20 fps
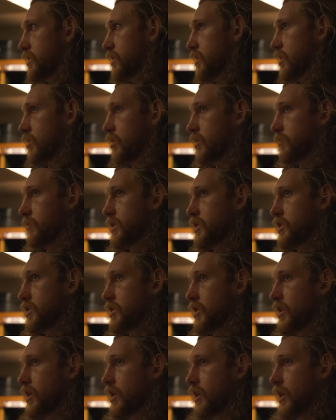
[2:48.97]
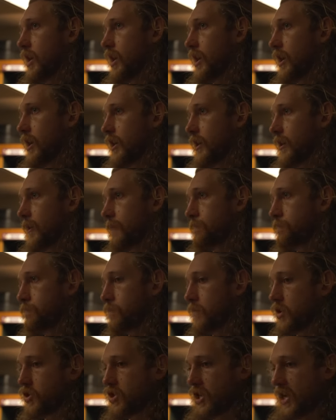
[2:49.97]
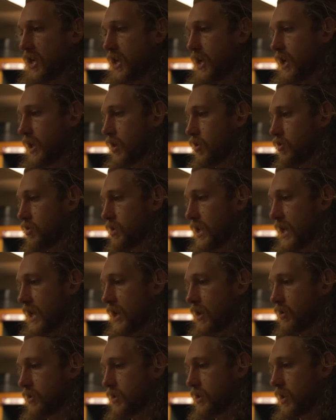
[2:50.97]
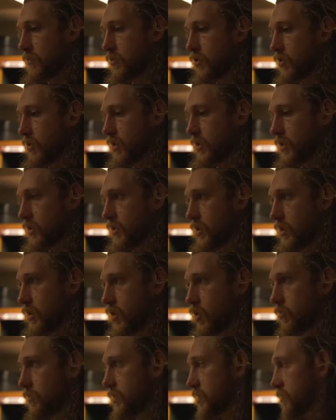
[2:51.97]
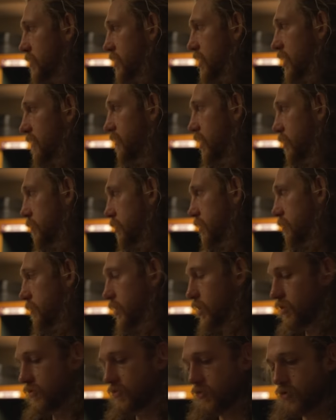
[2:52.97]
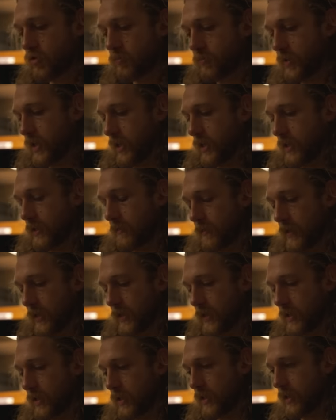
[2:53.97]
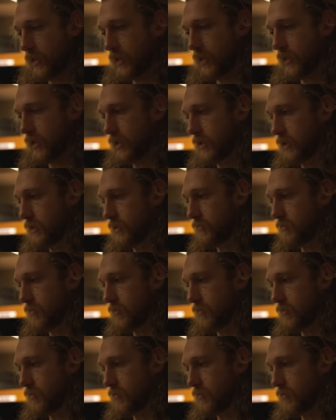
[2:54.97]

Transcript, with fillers: You know, I mean, uh, Jay goes down, he's able to, to open some stuff up in the middle for me, and, and, and then